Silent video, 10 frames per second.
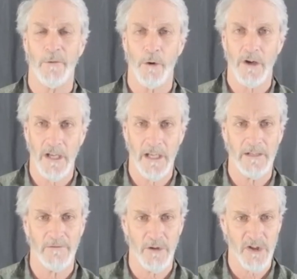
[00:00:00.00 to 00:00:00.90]

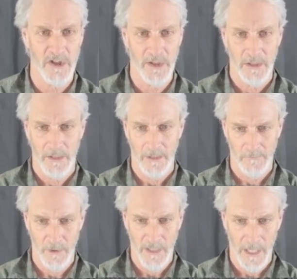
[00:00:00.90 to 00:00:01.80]
4K version
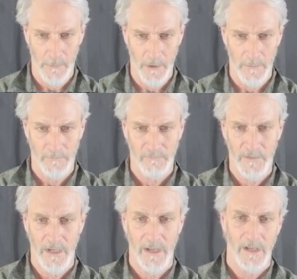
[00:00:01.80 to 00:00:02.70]
of the camera.
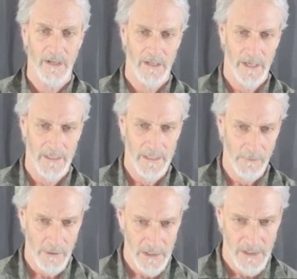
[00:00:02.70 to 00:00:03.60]
At
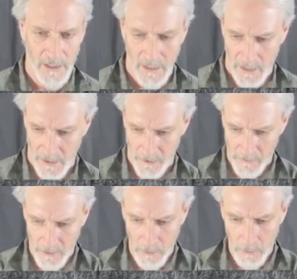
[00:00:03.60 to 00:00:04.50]
any rate,
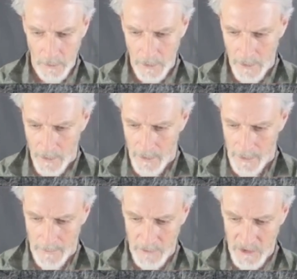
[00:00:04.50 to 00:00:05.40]
here at Google,
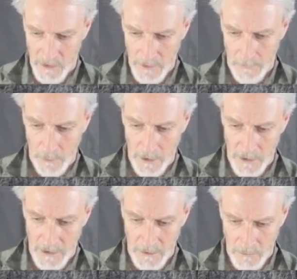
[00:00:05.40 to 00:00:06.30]
I'm just going to put
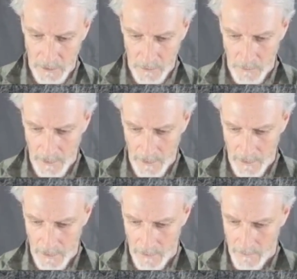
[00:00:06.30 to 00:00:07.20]
in
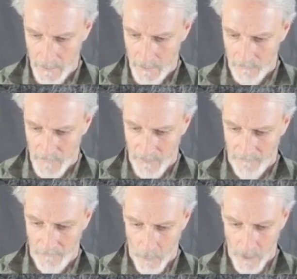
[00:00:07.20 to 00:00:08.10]
Q2n
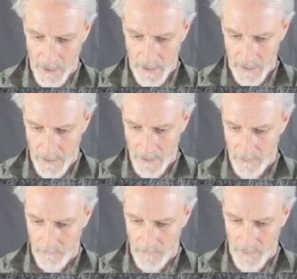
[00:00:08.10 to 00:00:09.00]

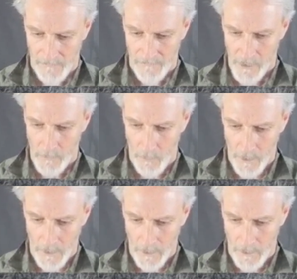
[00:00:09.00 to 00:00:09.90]
4K
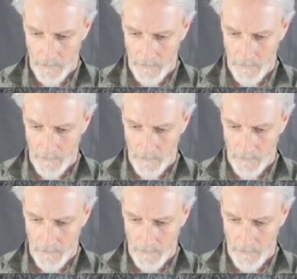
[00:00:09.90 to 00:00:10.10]
firmware